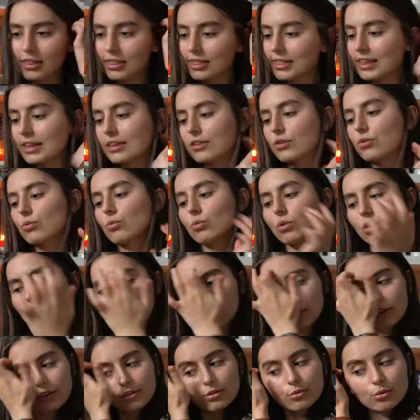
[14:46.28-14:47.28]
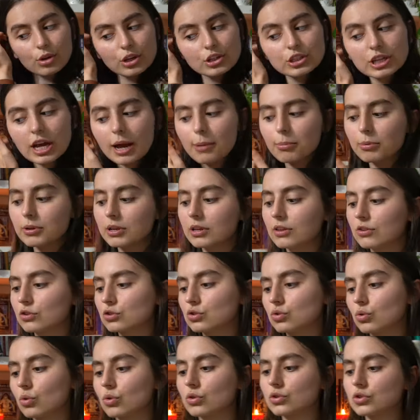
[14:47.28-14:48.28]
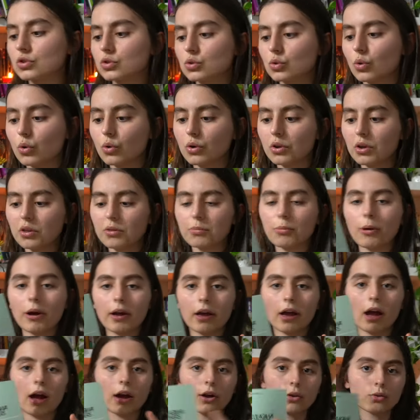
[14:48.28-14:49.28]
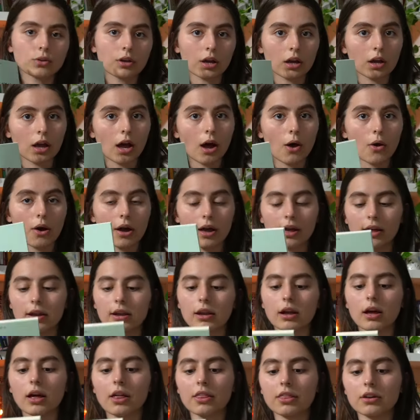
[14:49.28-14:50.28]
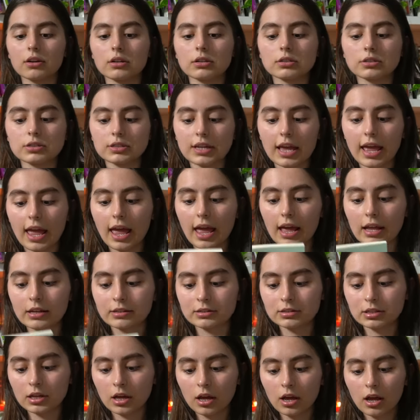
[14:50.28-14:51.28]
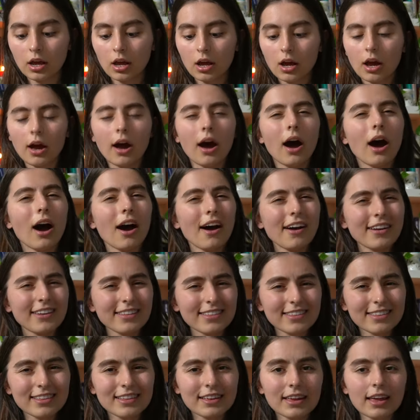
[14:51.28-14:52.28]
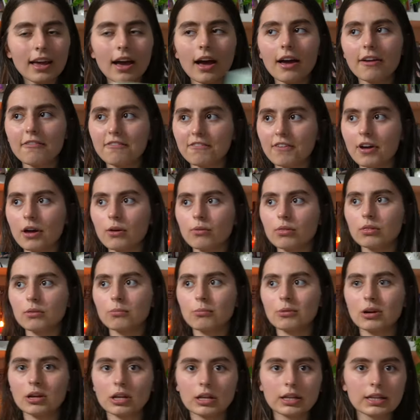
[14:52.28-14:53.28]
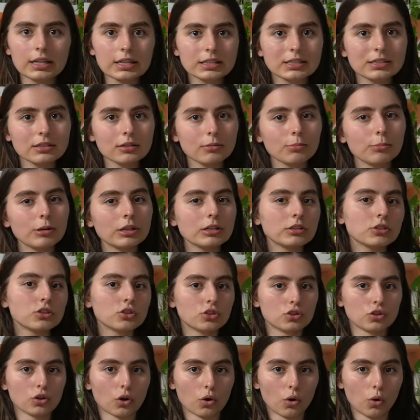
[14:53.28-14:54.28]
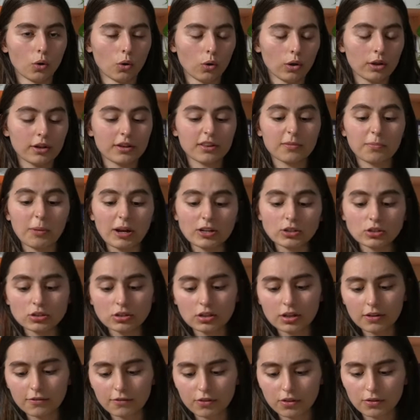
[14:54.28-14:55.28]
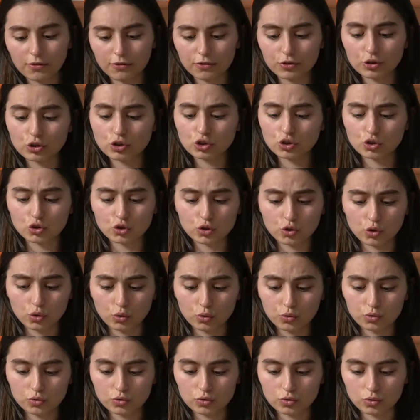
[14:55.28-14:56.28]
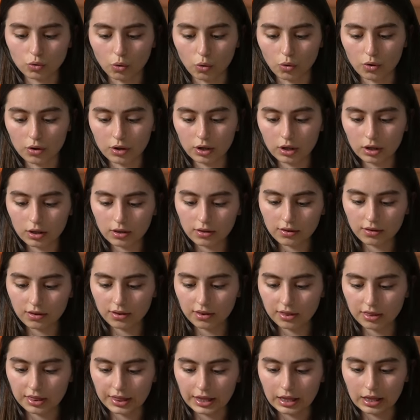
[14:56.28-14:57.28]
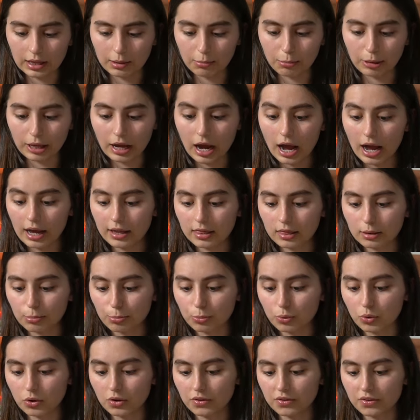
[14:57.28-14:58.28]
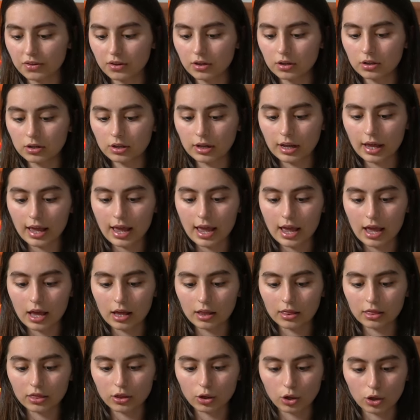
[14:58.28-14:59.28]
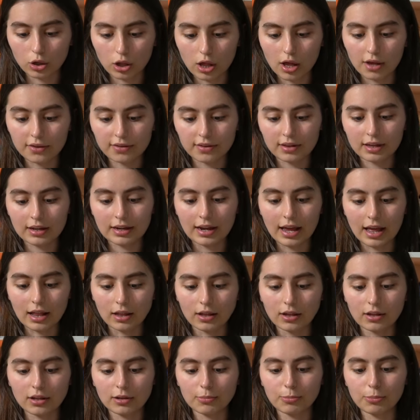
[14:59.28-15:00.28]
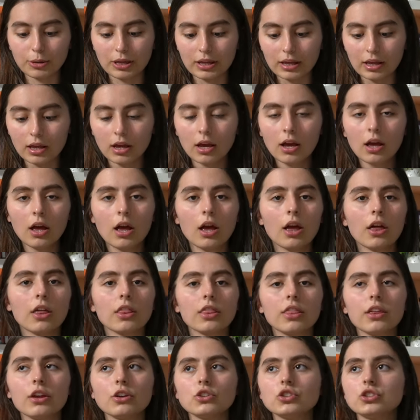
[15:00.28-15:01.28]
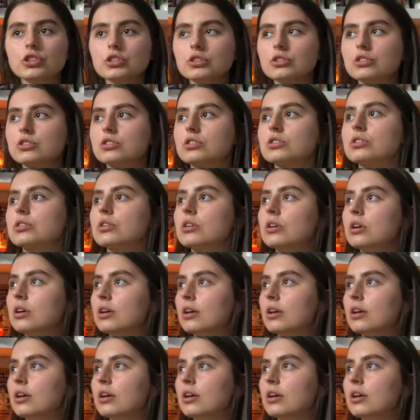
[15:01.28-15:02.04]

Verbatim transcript: This was three Japanese short stories by Akutagawa and others, and honestly, I found them a little bit dull, especially the first two stories, the Behind the Prison and the Closet L L B. They're just...